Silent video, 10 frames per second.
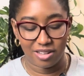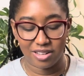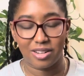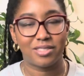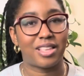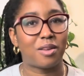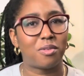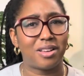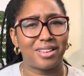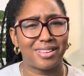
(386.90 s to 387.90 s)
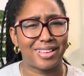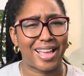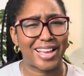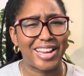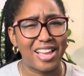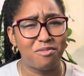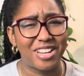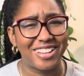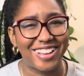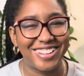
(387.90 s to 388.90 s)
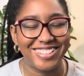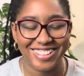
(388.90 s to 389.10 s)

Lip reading: And I was like, could I have been a nun?